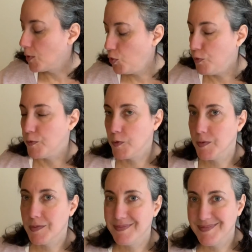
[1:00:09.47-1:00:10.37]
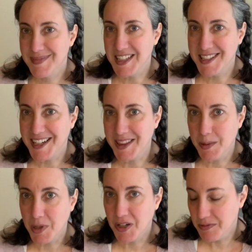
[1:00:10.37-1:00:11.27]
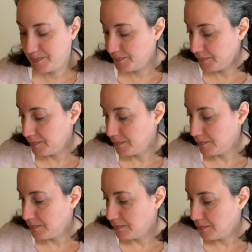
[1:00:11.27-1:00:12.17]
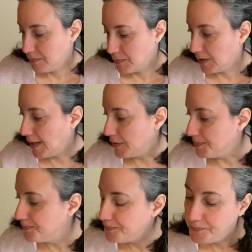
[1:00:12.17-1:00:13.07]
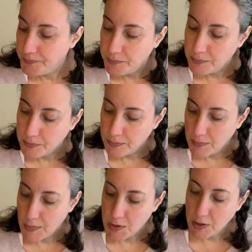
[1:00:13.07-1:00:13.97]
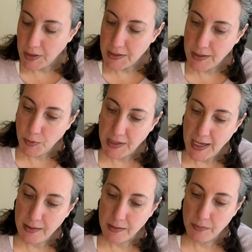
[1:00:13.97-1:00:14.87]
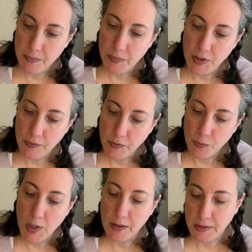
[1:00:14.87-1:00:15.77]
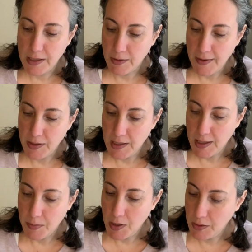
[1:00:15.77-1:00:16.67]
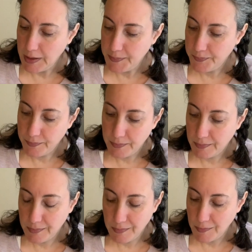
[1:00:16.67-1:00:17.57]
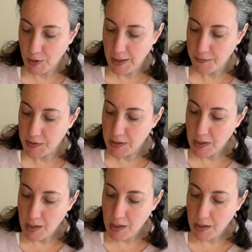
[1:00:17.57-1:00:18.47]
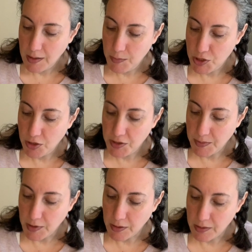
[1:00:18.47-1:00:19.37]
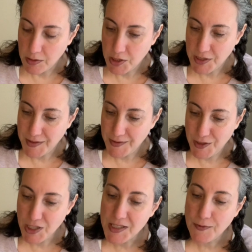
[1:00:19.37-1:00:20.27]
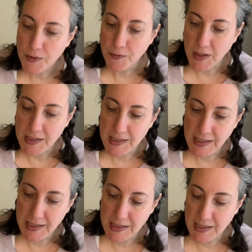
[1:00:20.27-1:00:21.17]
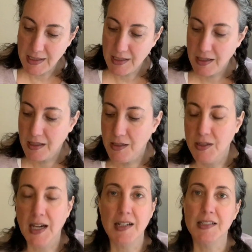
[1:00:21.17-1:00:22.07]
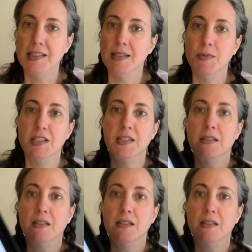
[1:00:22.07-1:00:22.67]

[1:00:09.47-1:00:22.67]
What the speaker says: oof, it's inside the ball, 11. So let's see what that beautiful, well, they don't have it knit up. Okay, whatevs. Let me show you some other, just for funsies, you gotta see some of these